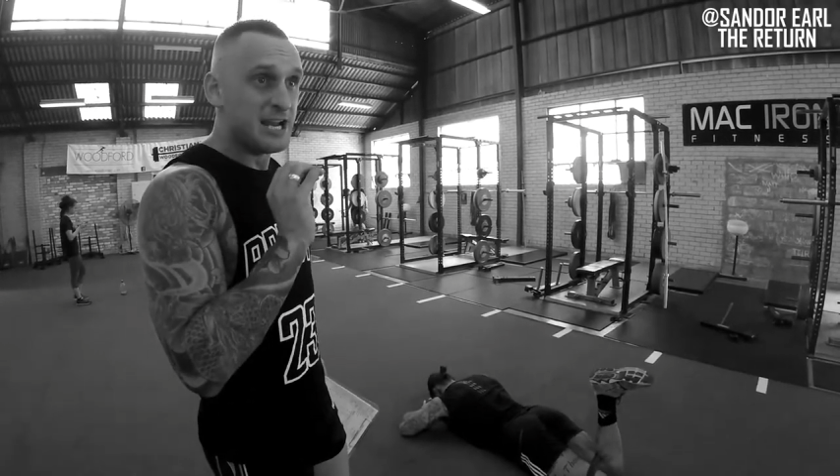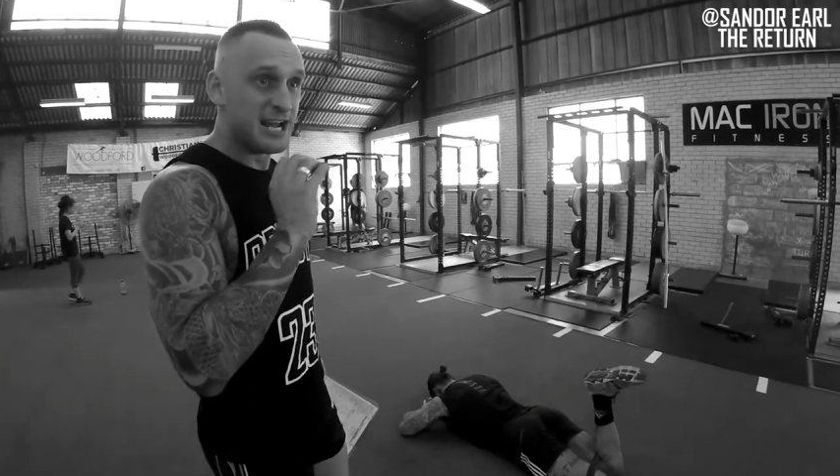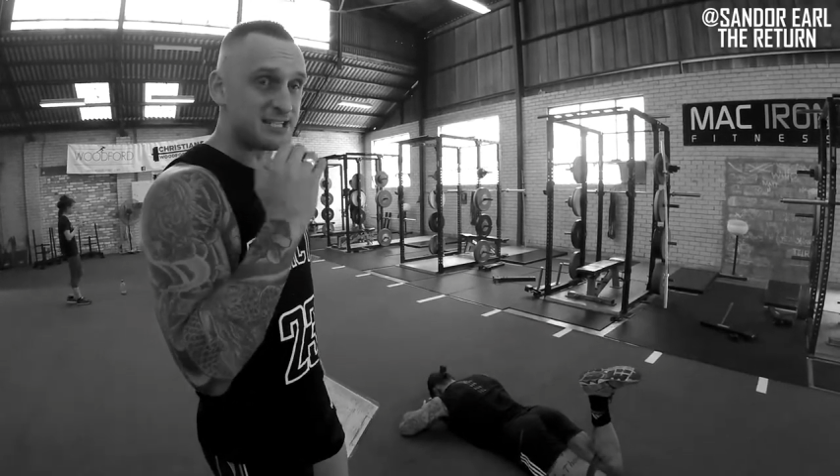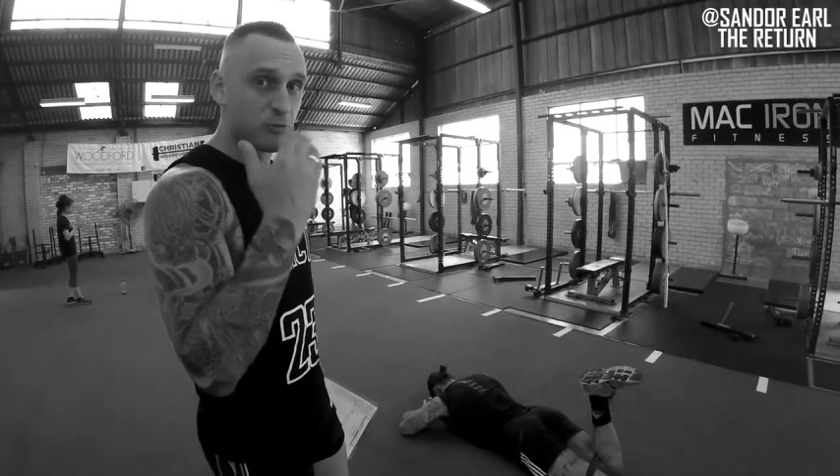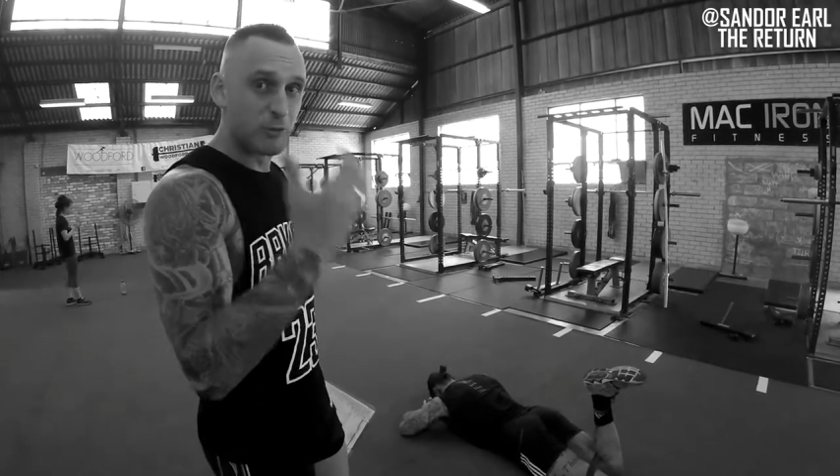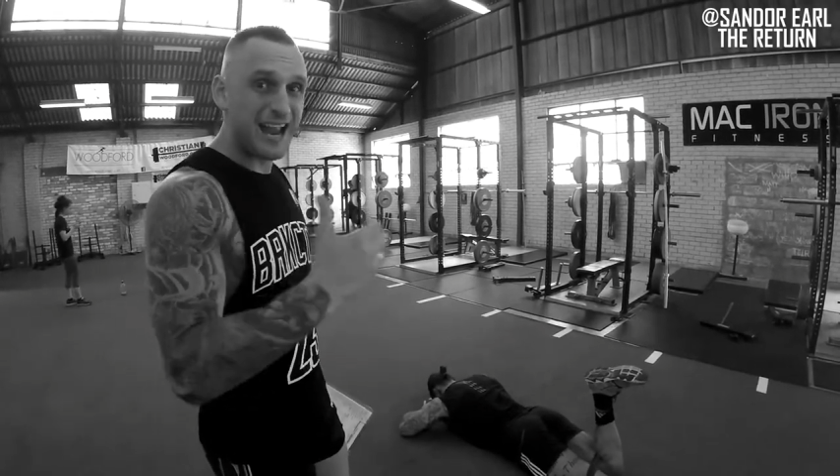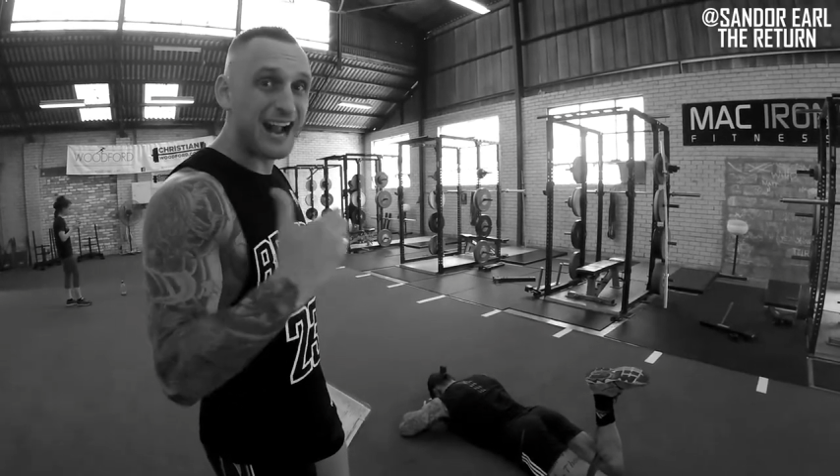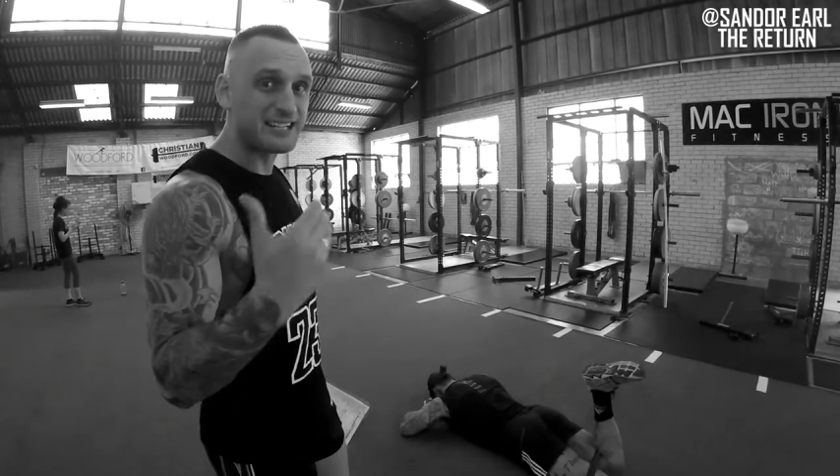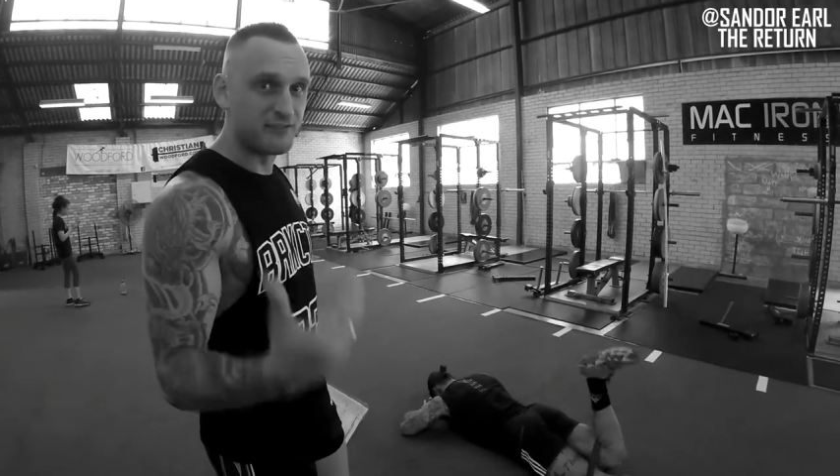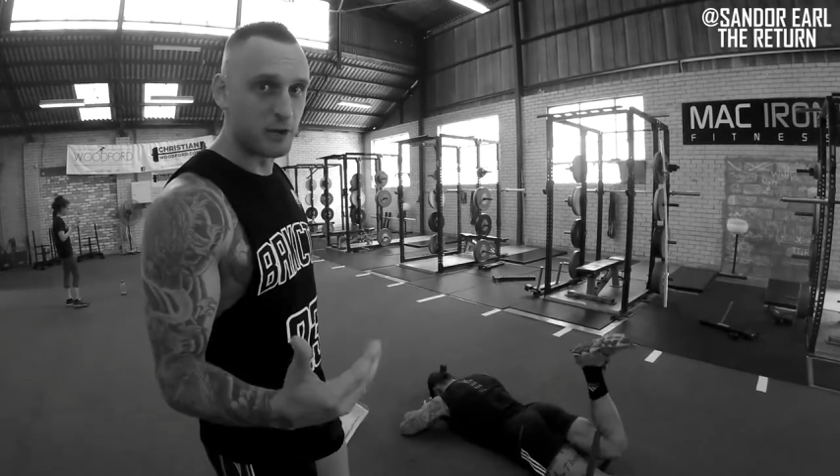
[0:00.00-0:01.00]
it's a
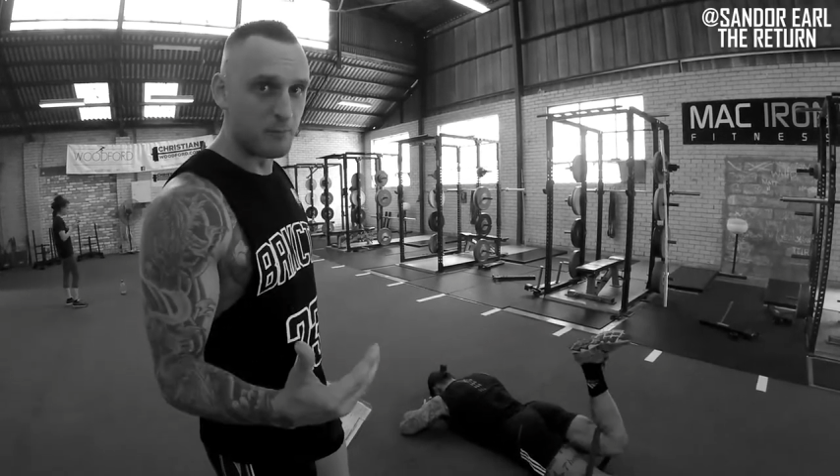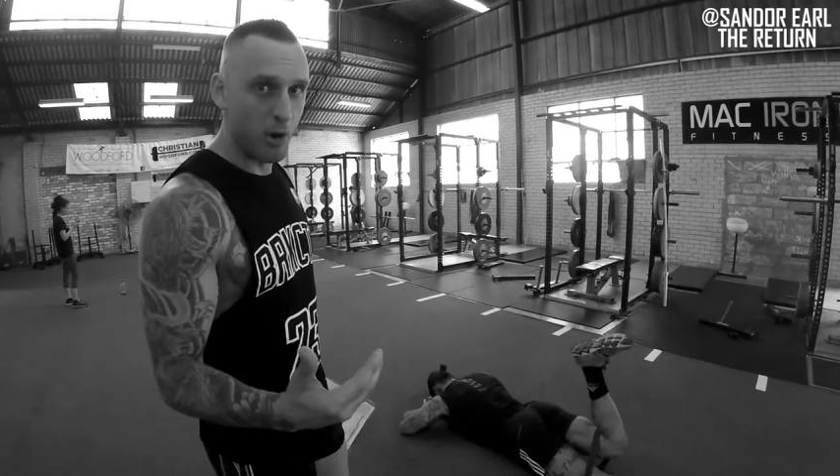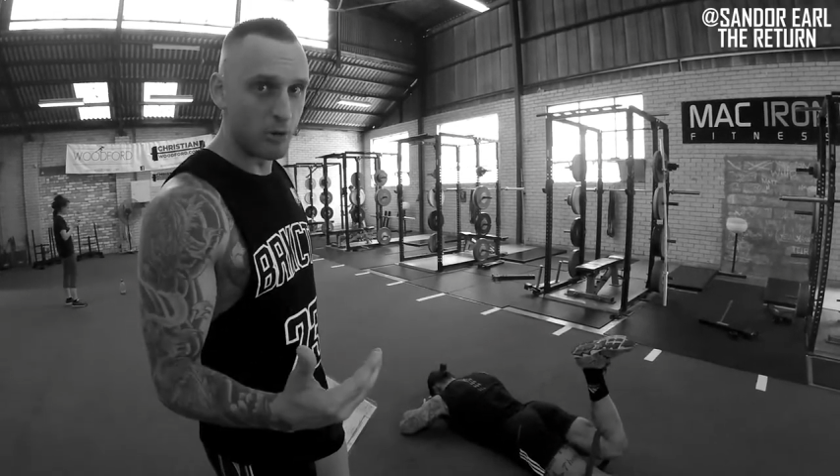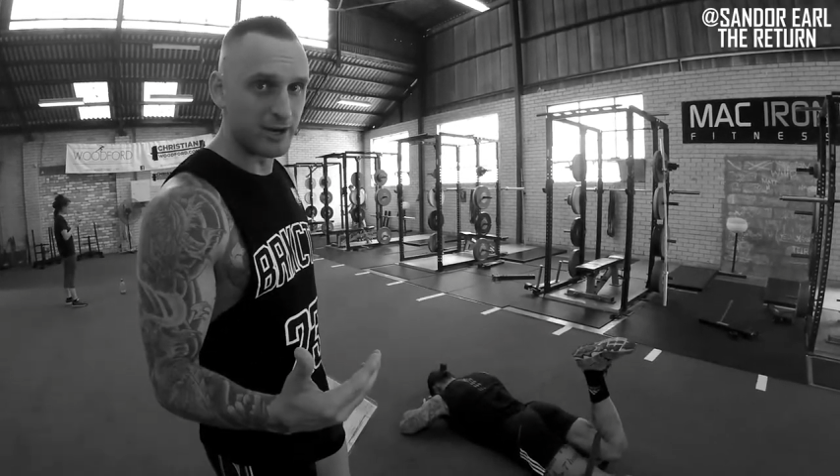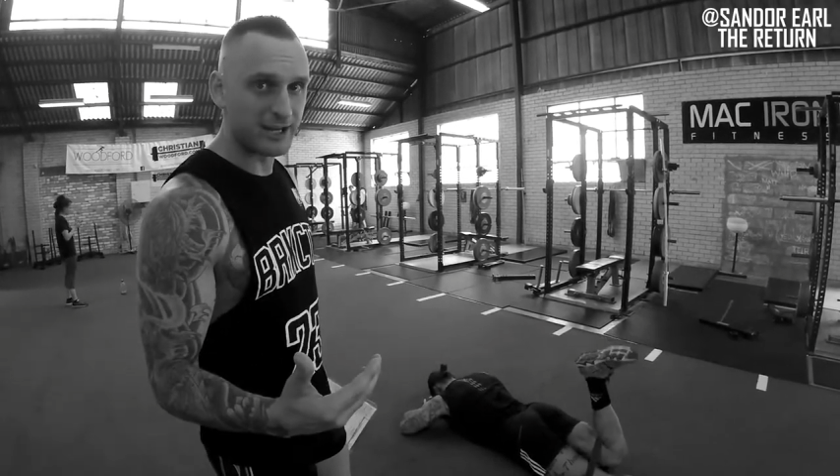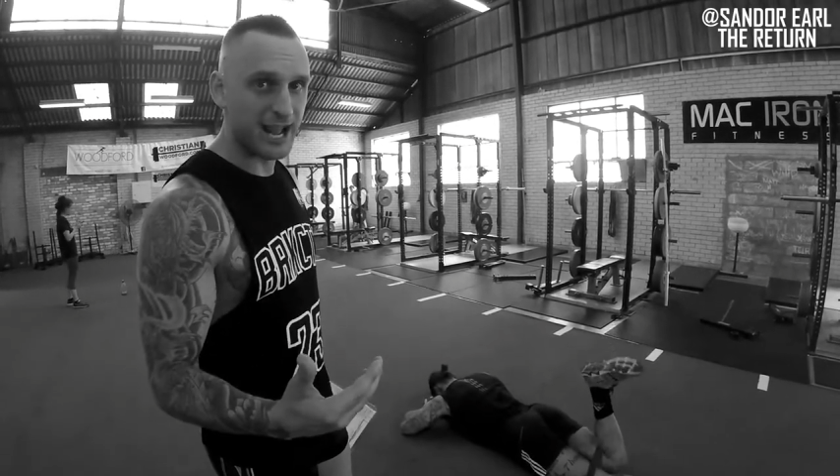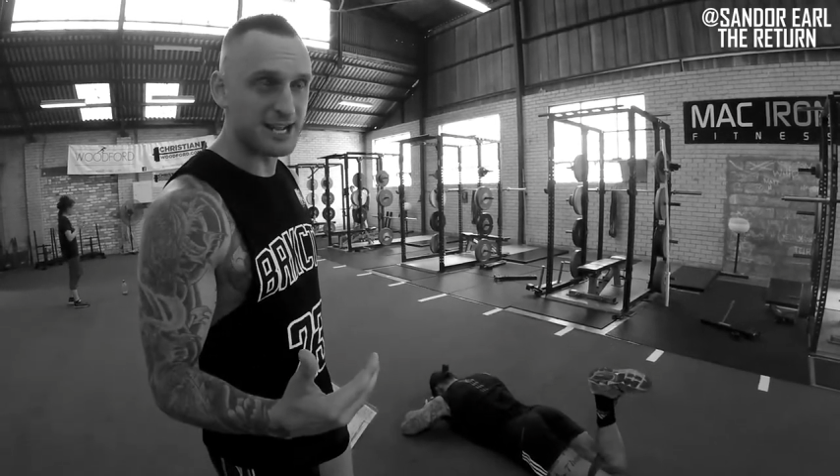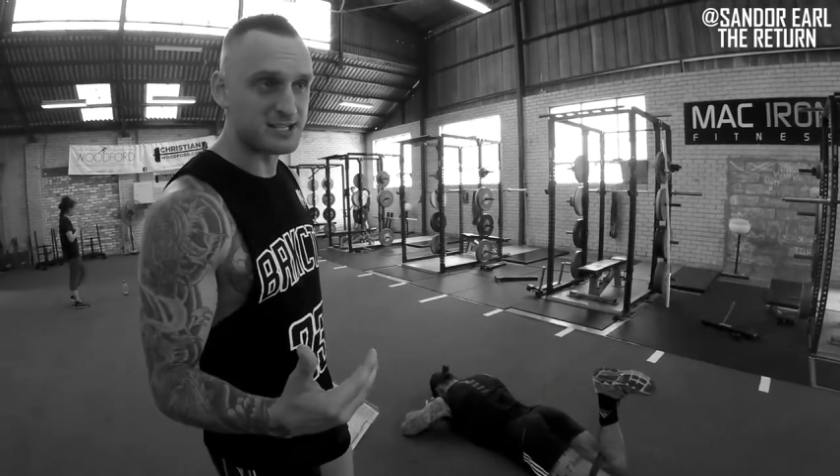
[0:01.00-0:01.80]
reactive component okay